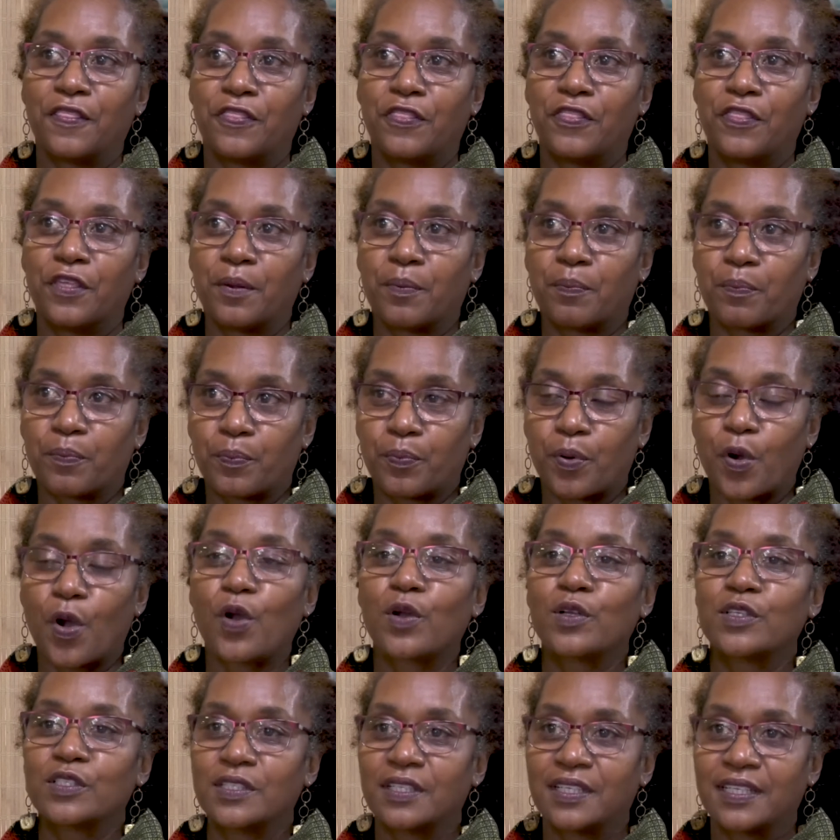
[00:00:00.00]
the
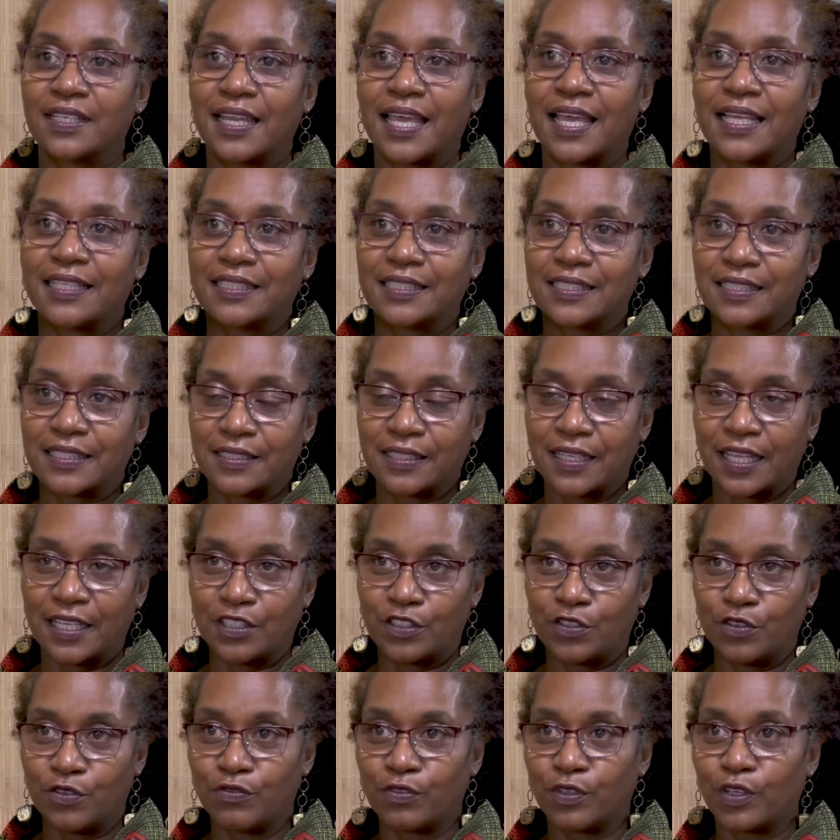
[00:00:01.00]
person
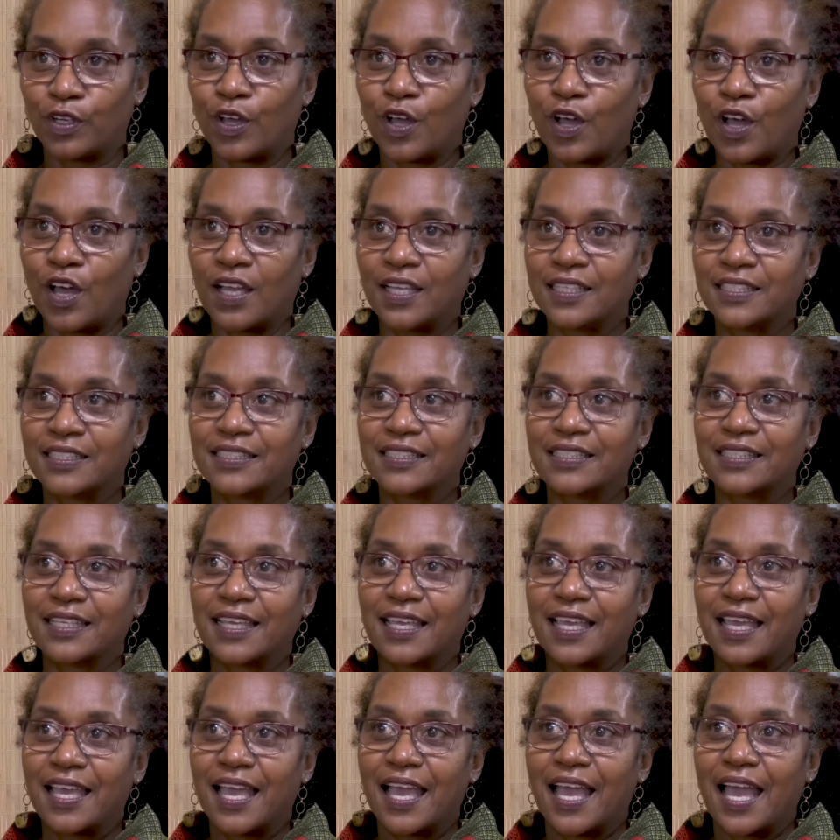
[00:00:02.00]
that you've lost
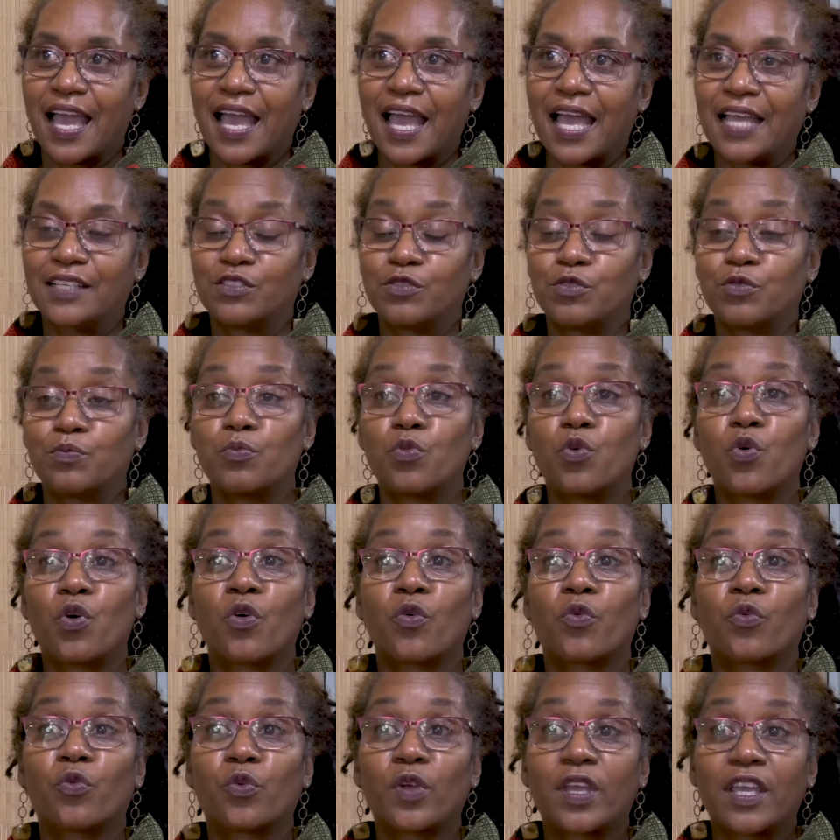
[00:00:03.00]
as
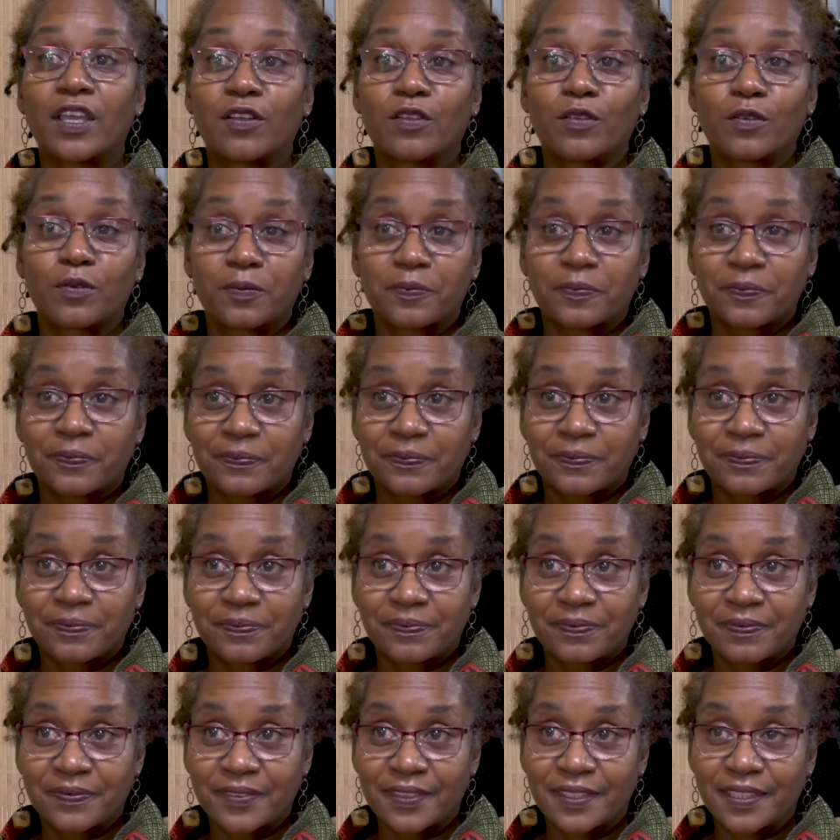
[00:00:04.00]
more real.
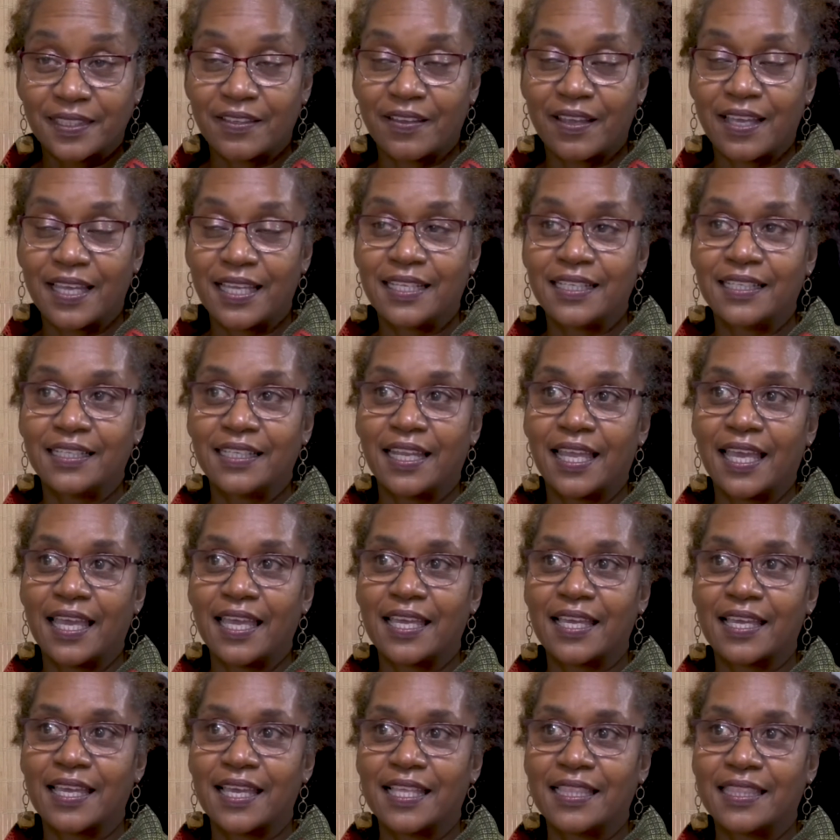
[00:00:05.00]
Right?
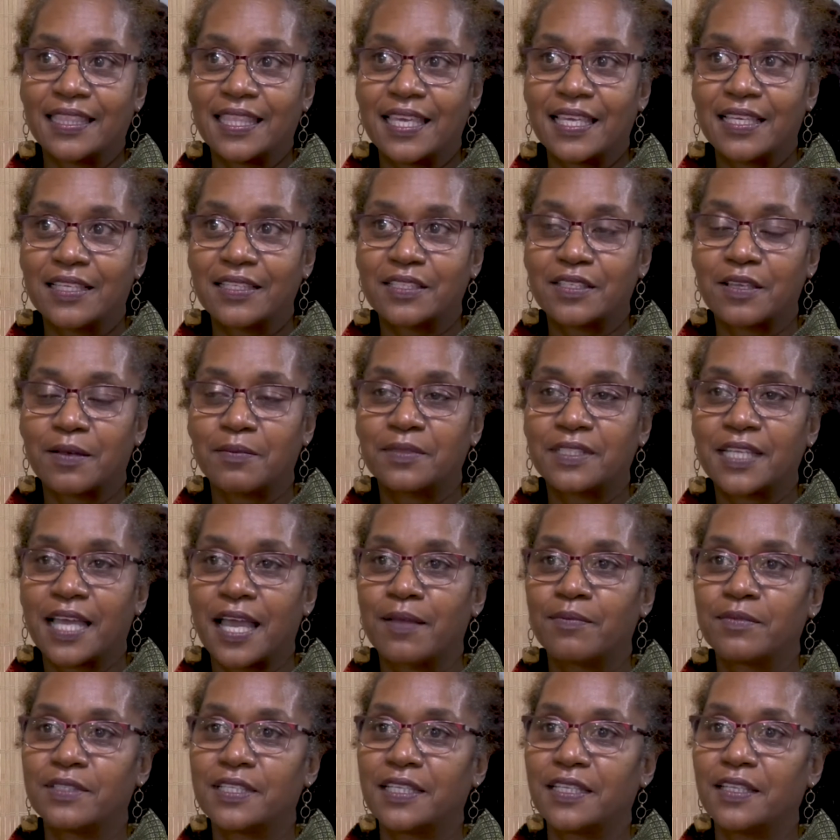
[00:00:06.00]
Like, I think
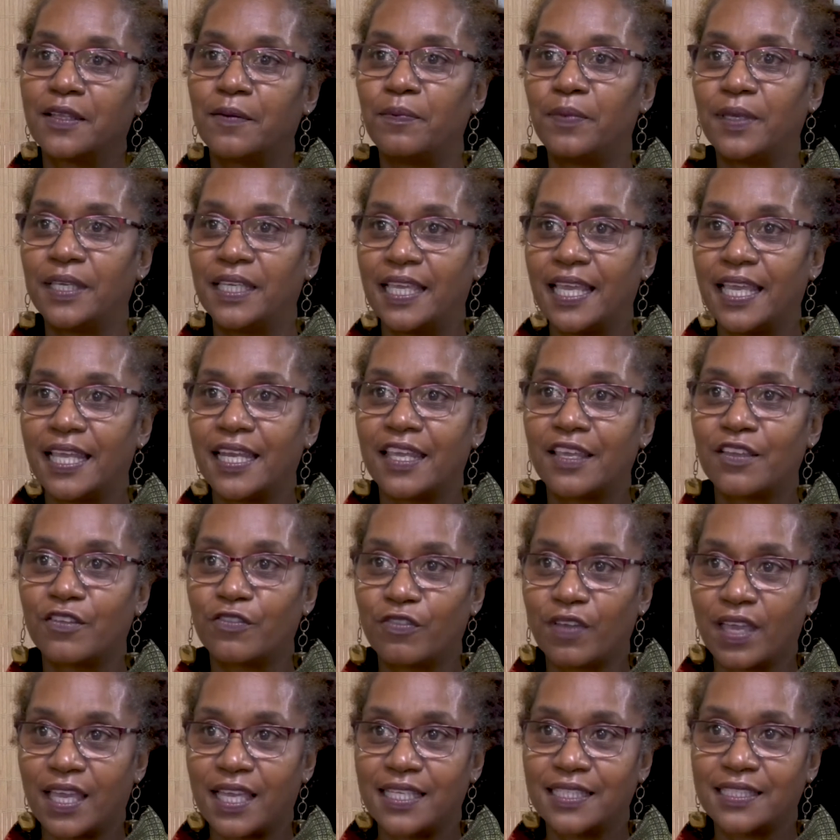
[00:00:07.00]
sometimes in the beginning
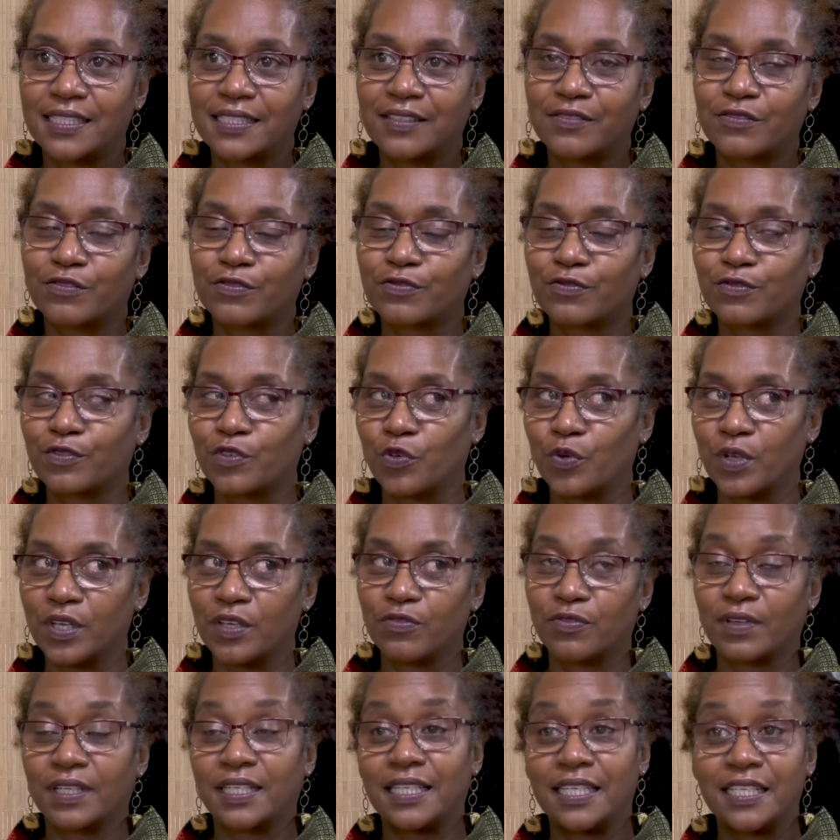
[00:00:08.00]
phase of
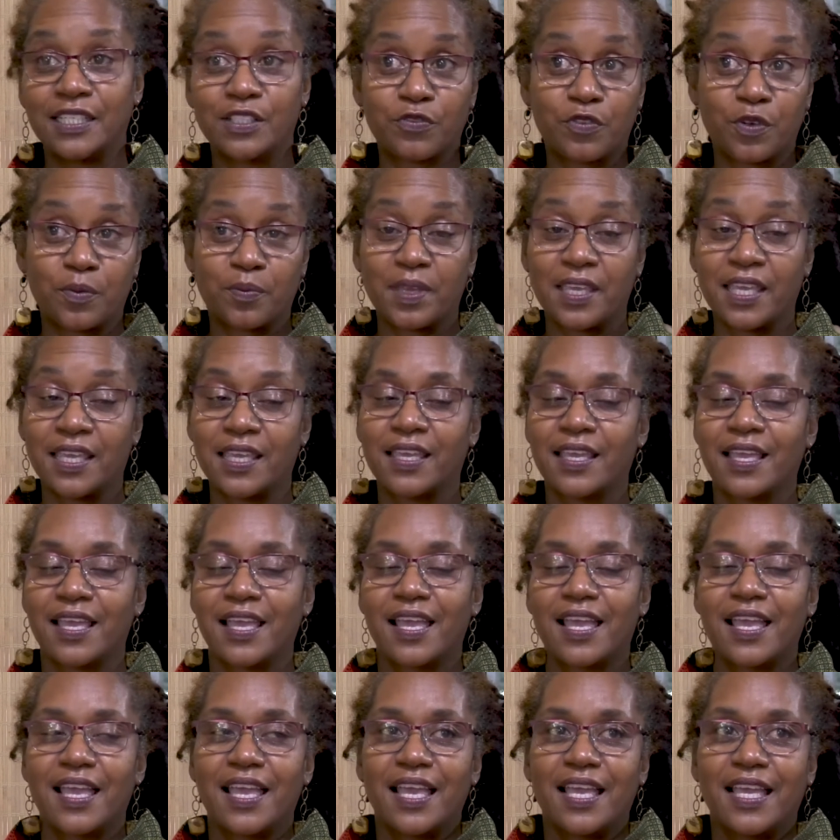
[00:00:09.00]
grief, at least for me,
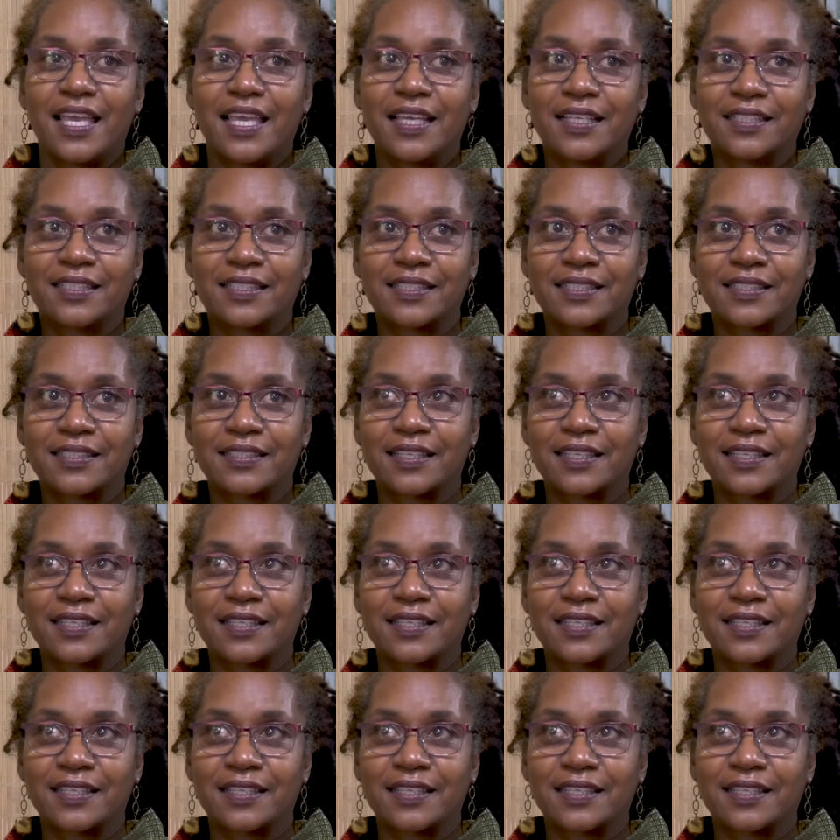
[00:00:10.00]
it's